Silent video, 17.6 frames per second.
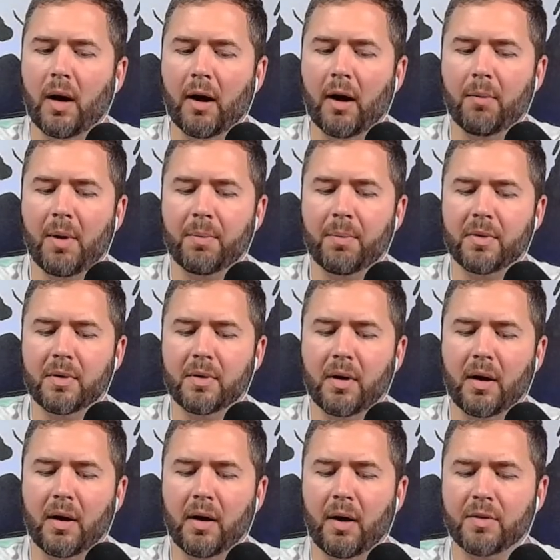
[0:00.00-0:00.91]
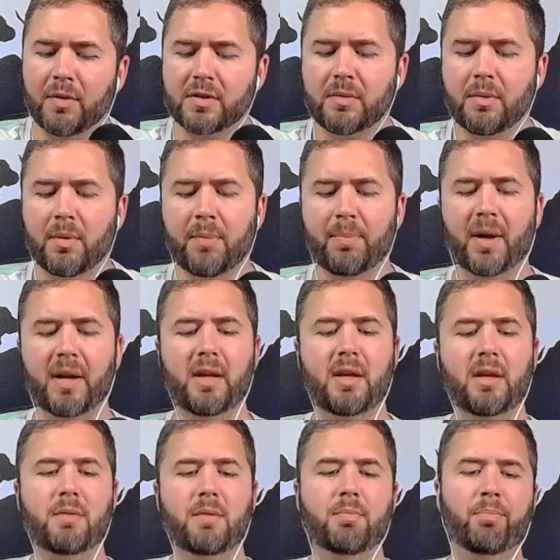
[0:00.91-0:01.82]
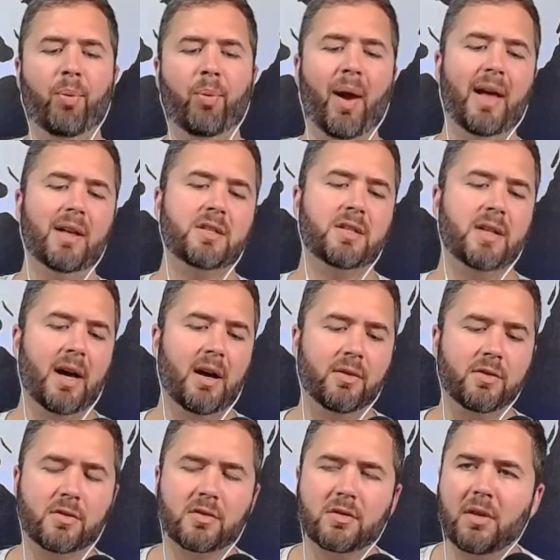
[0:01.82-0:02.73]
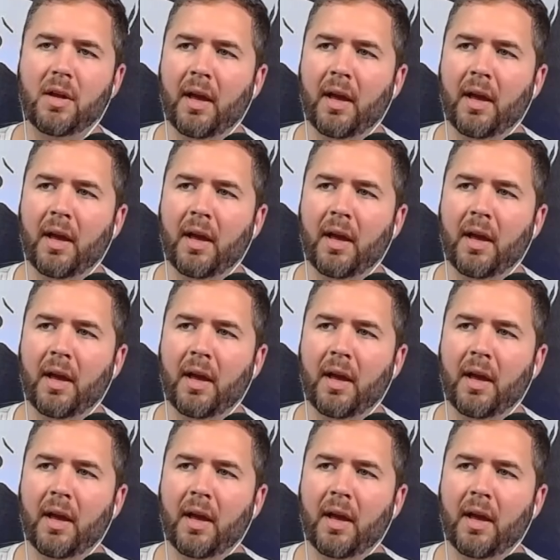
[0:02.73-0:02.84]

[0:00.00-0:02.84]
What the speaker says: I remember I was at my buddy Brad's house,